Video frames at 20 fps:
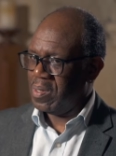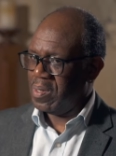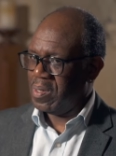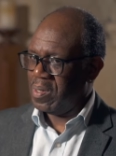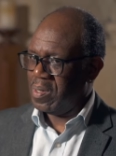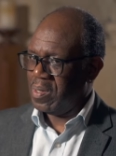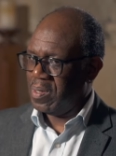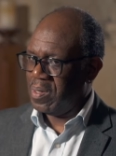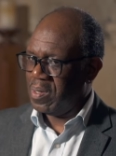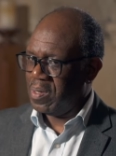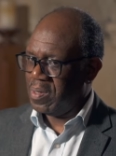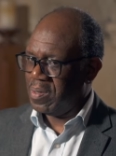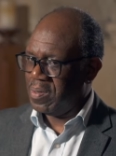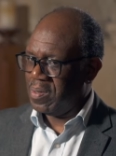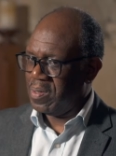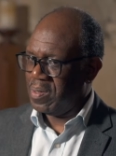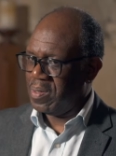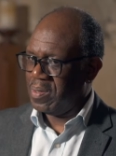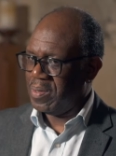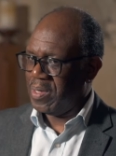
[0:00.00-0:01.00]
uh, uh,
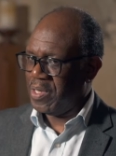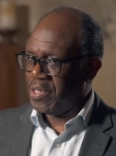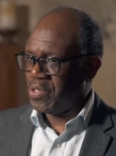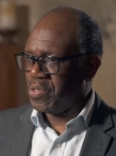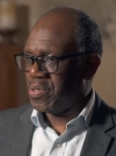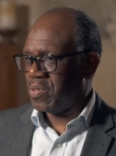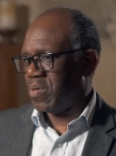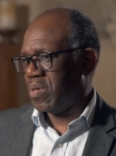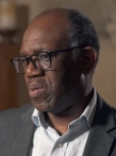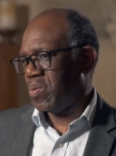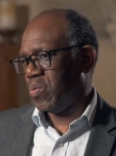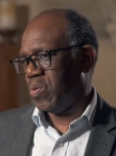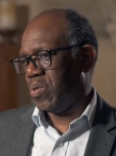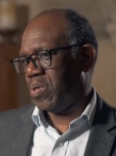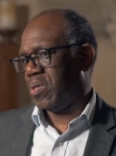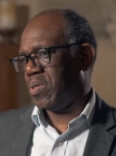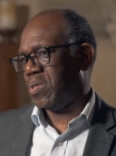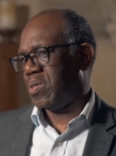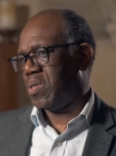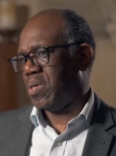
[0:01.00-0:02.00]
nations around the
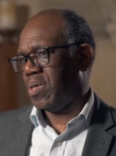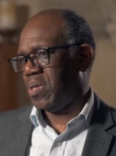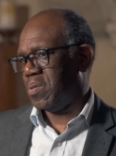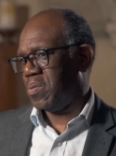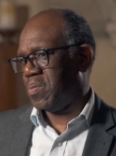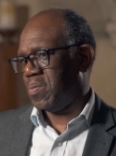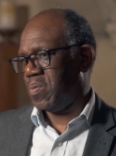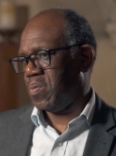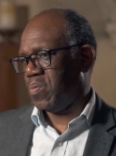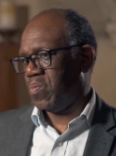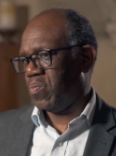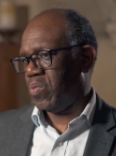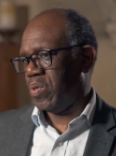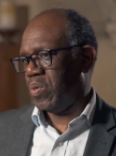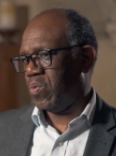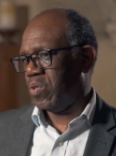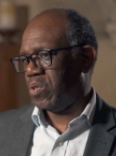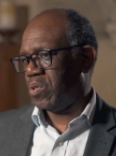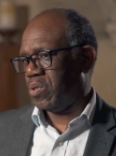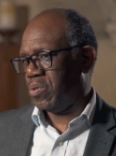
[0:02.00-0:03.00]
world said, we
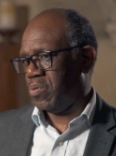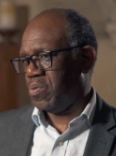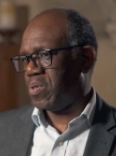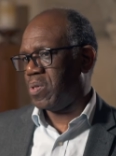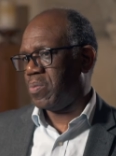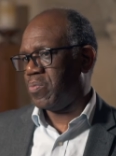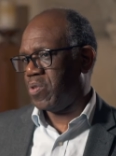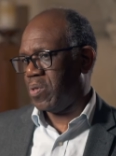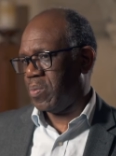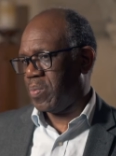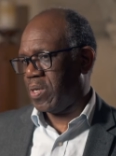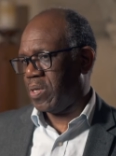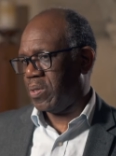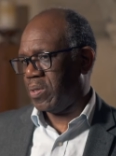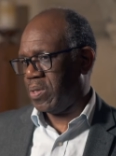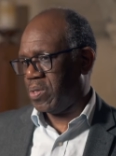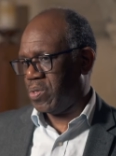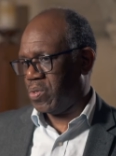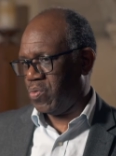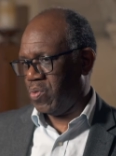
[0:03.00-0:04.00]
want to do something about
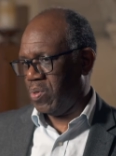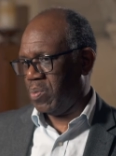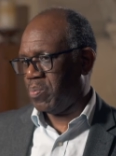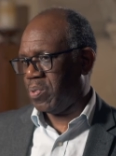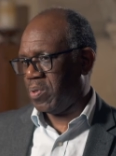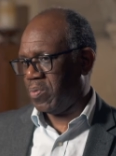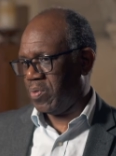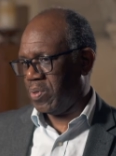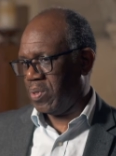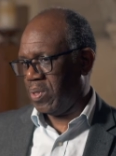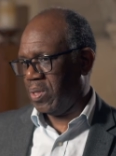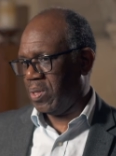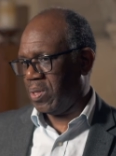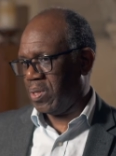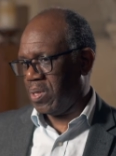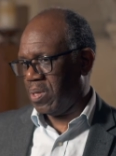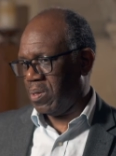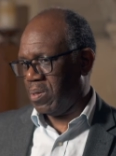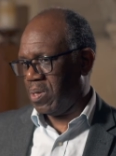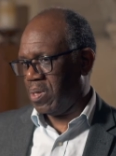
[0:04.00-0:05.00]
extreme poverty.
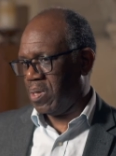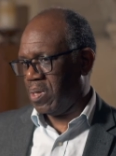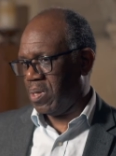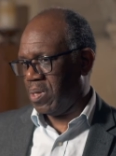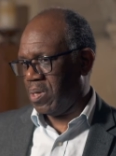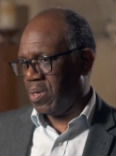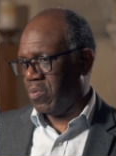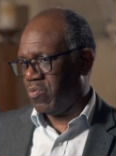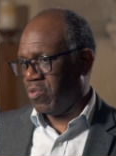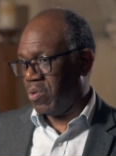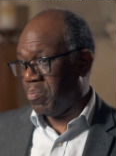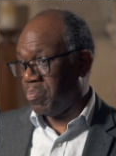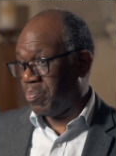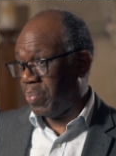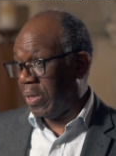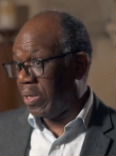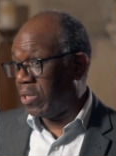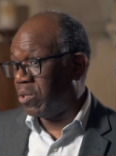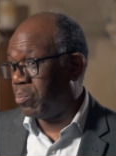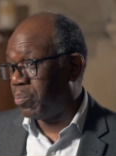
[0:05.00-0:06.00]
Uh, over a
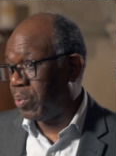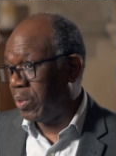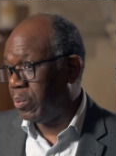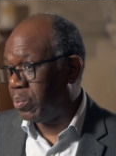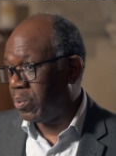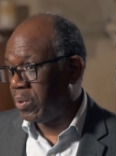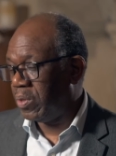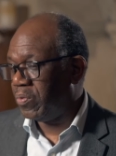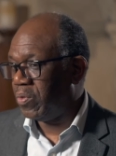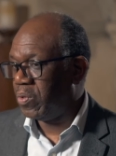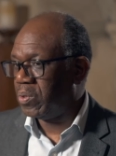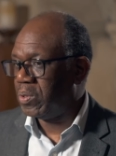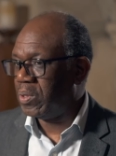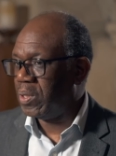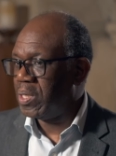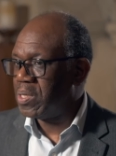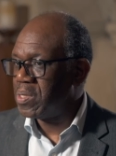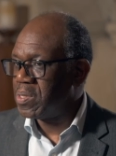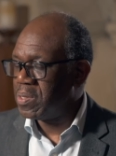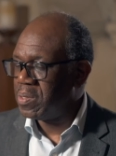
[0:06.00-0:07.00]
billion people living on
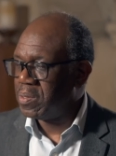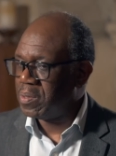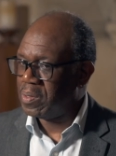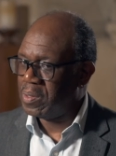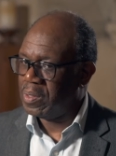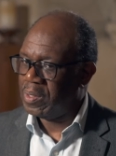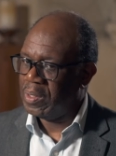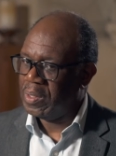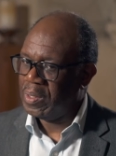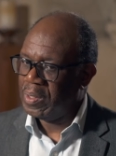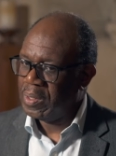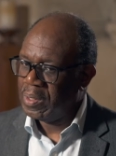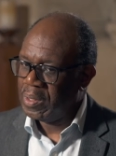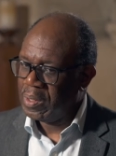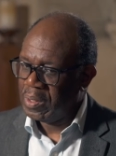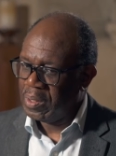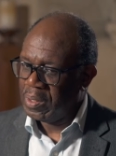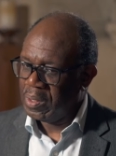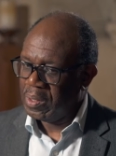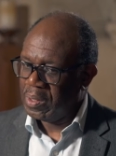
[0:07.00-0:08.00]
less than
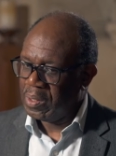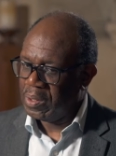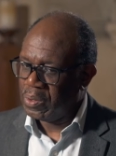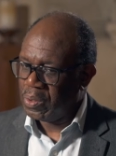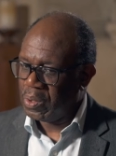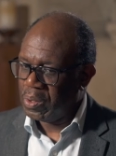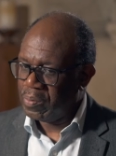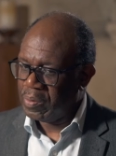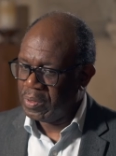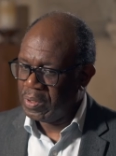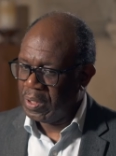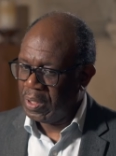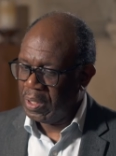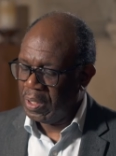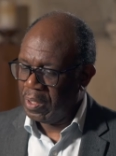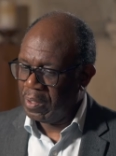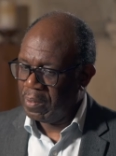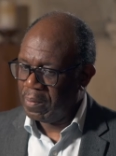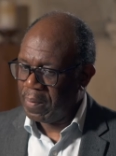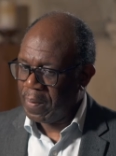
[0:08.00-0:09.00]
a dollar a
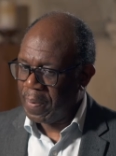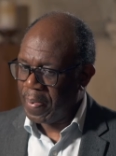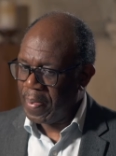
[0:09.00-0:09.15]
day.